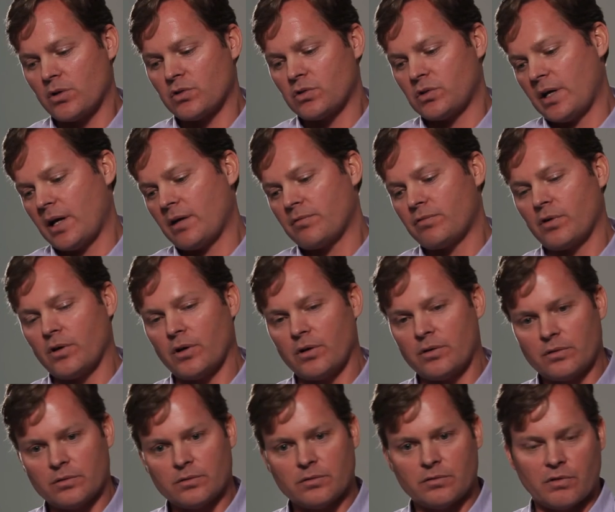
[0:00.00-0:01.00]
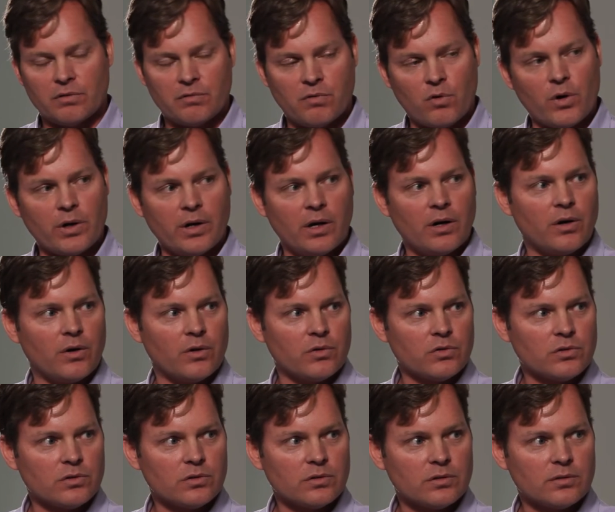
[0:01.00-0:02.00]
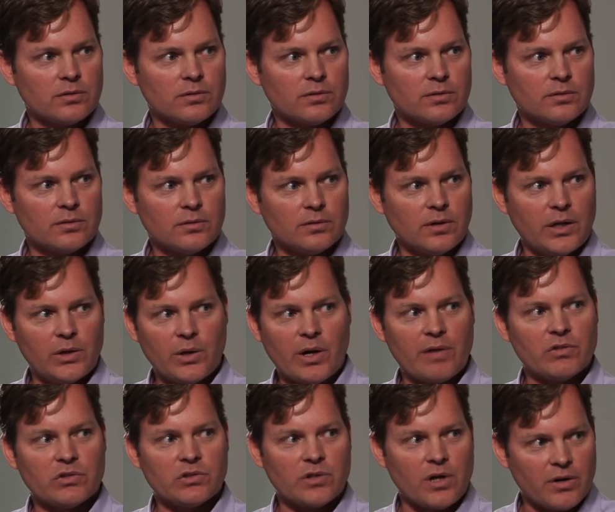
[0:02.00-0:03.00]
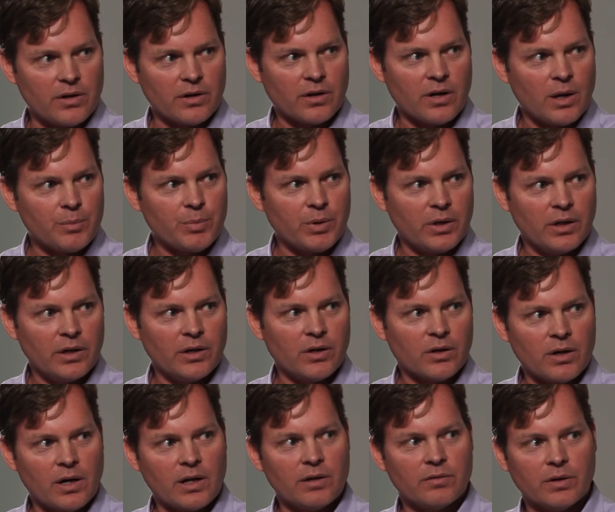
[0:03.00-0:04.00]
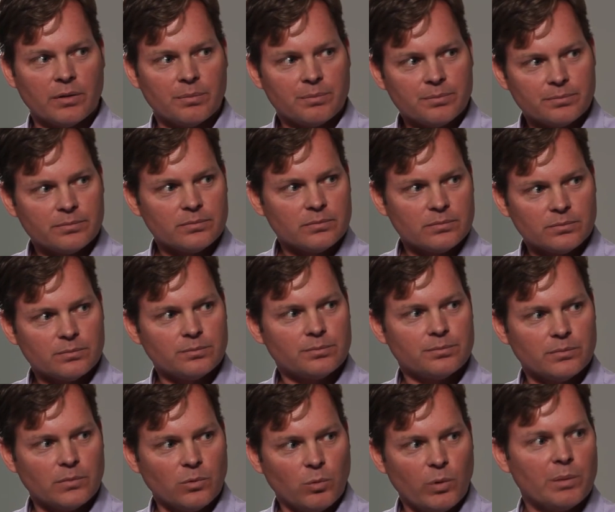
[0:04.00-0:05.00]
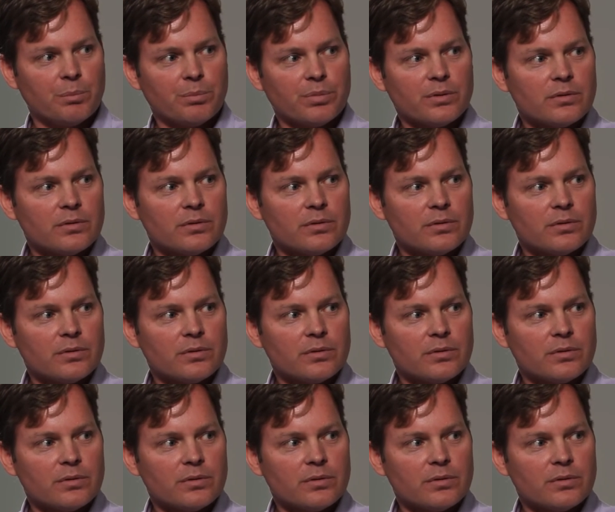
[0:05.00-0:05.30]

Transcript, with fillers: to Stanford for four years and you haven't started a company, you're kind of a wimp.